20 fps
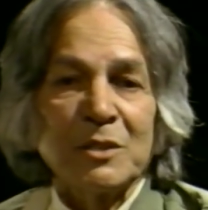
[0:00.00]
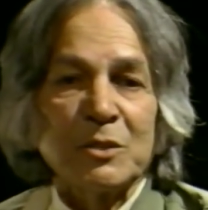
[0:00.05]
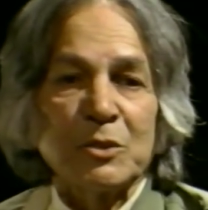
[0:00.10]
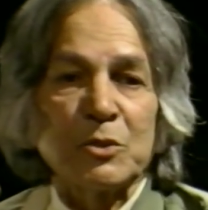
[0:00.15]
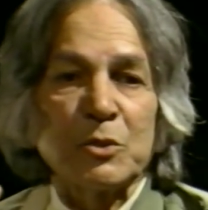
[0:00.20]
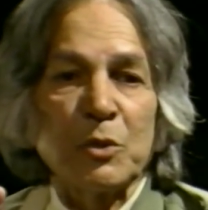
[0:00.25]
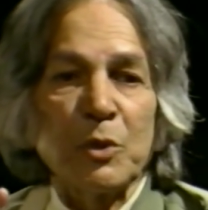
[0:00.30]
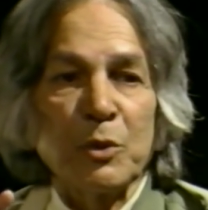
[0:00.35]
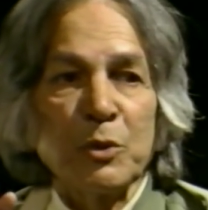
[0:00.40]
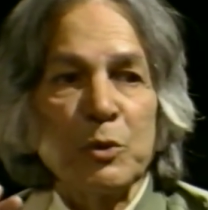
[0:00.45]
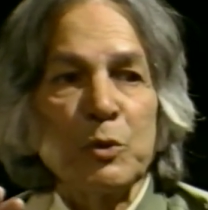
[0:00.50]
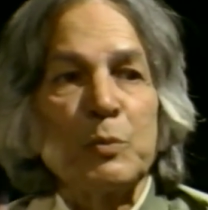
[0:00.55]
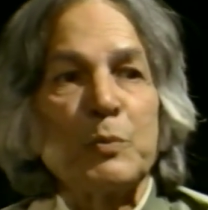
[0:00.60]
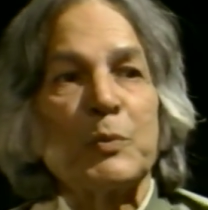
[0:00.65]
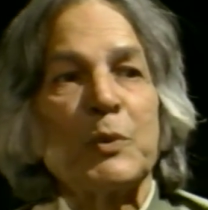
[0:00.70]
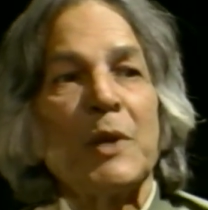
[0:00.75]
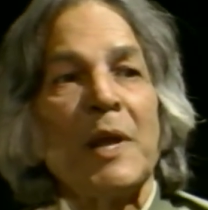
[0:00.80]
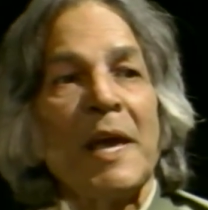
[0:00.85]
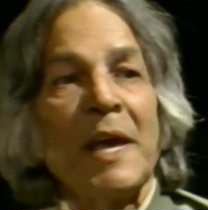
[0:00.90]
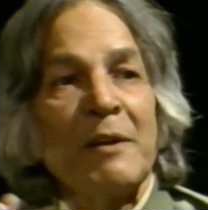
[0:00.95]
So you
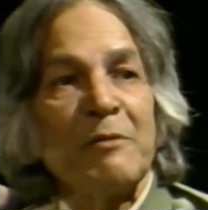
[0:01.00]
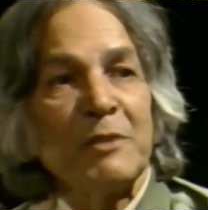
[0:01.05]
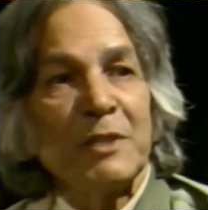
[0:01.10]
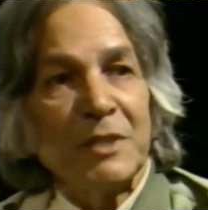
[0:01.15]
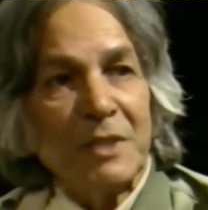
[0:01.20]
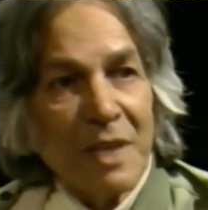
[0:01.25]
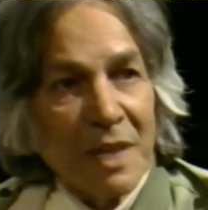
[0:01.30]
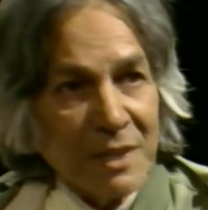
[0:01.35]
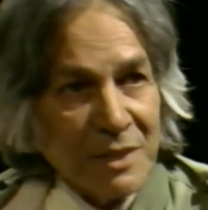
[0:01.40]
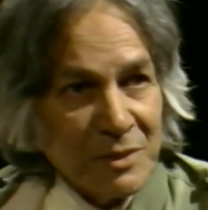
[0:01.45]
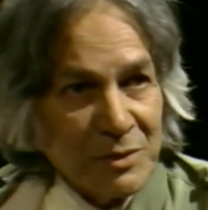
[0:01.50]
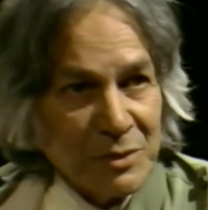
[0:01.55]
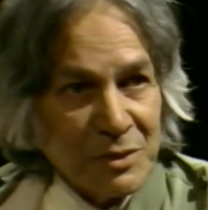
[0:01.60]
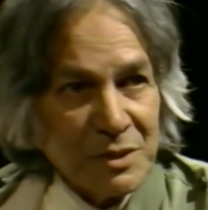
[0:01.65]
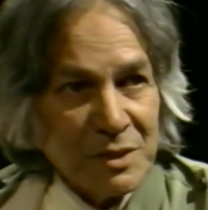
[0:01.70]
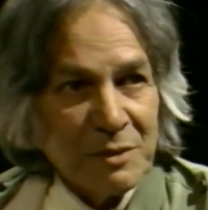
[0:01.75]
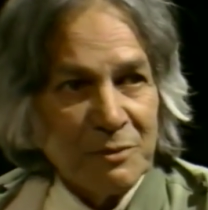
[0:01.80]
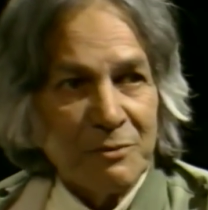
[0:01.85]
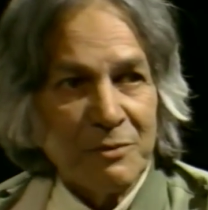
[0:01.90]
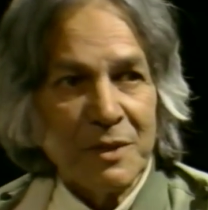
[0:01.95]
play with that, you
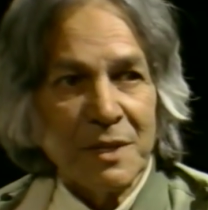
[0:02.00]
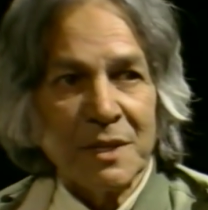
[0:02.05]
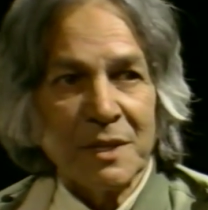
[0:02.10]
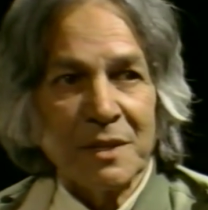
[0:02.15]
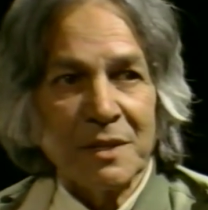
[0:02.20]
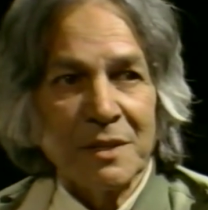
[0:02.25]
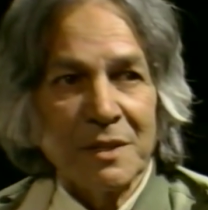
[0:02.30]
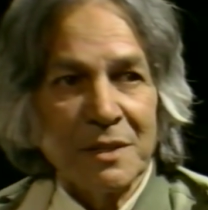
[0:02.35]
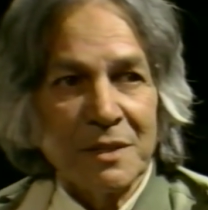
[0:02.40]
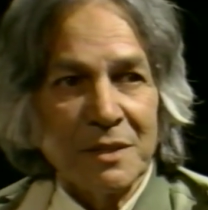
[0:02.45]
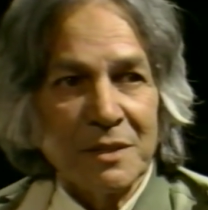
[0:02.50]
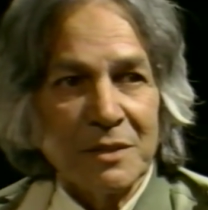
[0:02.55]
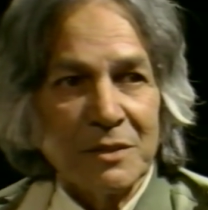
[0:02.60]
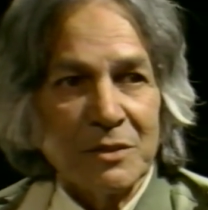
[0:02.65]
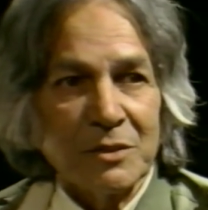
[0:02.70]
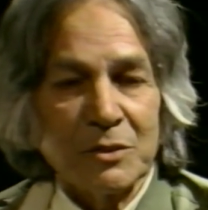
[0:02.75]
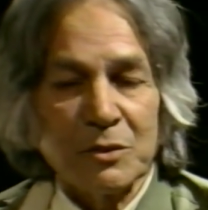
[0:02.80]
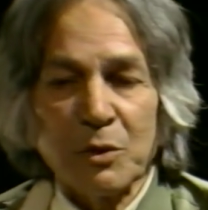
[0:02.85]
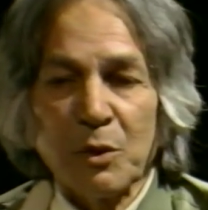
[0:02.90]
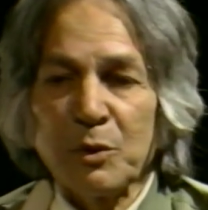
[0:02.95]
see, fear.
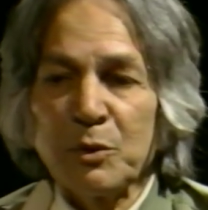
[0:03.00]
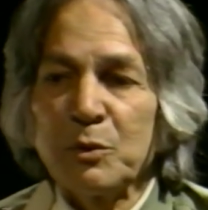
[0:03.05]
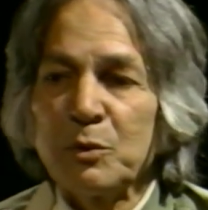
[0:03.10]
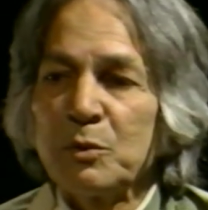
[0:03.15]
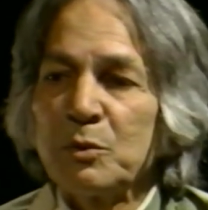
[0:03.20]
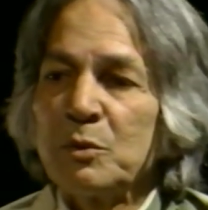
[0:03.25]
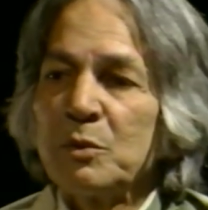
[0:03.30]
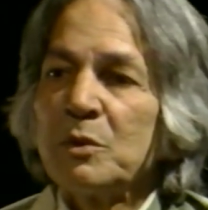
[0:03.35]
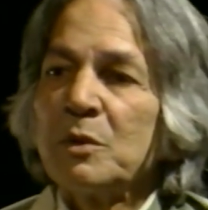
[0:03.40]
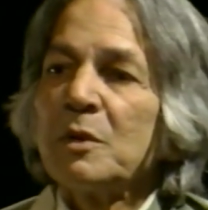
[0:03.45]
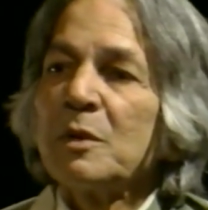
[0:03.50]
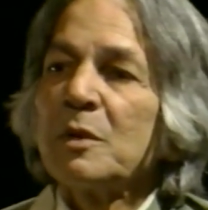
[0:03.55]
So you